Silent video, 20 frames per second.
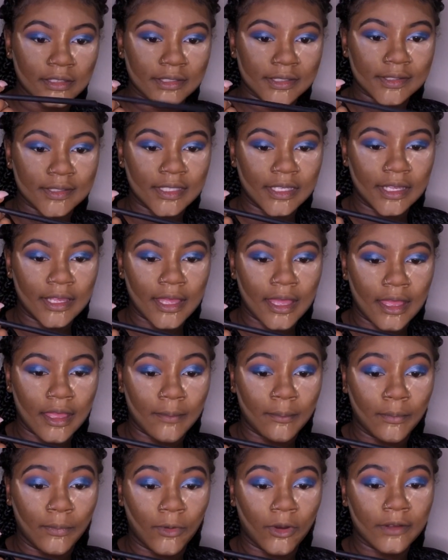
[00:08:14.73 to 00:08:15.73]
This is the
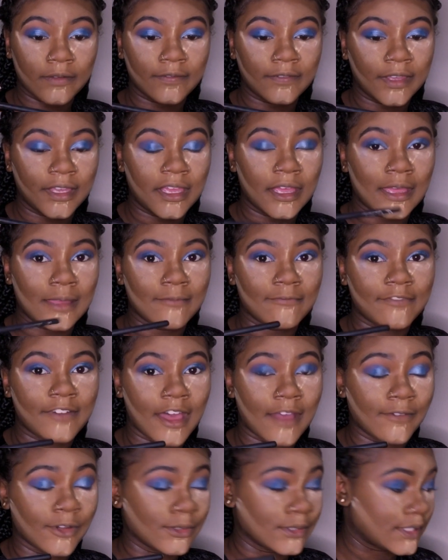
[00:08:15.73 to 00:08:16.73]
Morphe
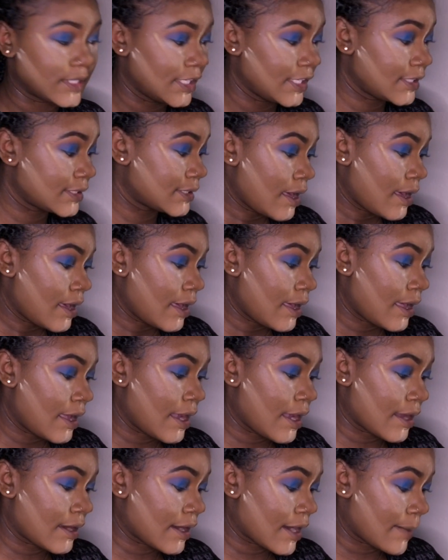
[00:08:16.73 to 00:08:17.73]
M506
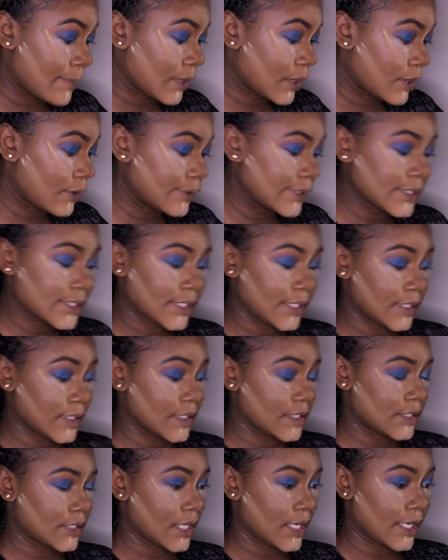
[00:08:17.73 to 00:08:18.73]
and I'm gonna go into
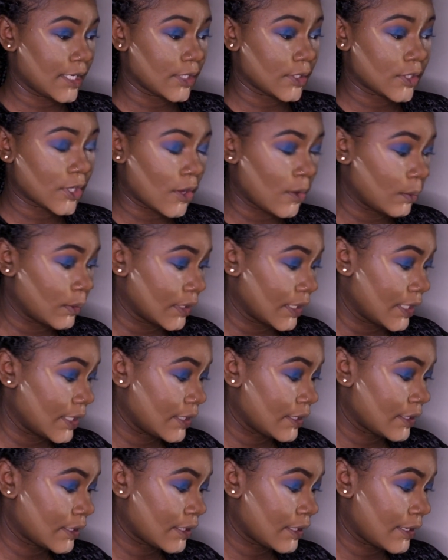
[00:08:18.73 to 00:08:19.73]
the shade
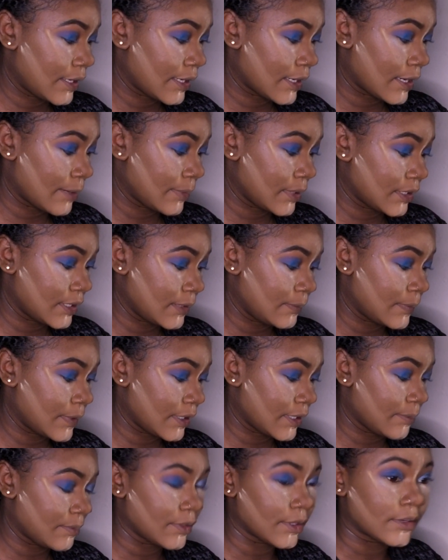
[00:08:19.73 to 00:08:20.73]
Cola and I'm gonna deepen
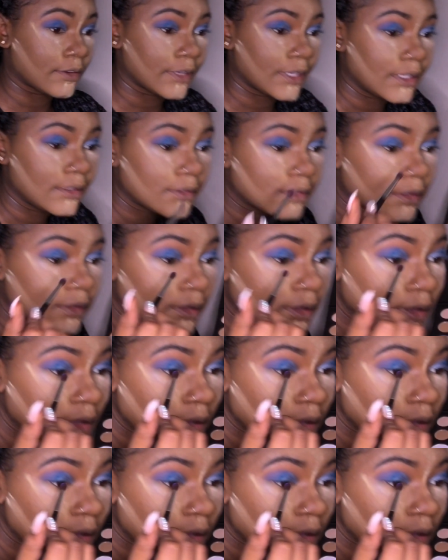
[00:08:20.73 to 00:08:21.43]
up the crease.